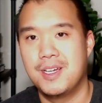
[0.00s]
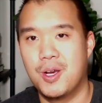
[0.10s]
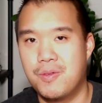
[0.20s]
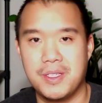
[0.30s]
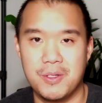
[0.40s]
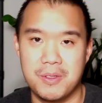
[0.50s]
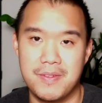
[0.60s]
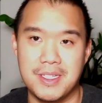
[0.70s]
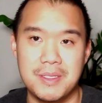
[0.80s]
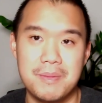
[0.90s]
Hopefully you don't
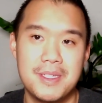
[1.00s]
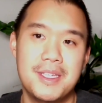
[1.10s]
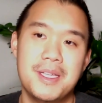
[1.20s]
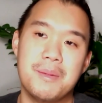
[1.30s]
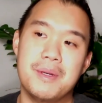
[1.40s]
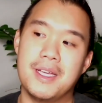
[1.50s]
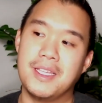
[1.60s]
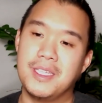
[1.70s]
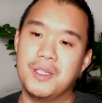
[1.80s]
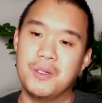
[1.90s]
evict them,
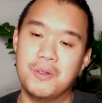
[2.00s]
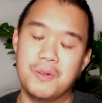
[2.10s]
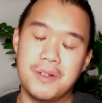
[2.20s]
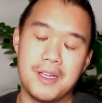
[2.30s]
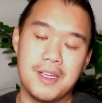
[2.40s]
but you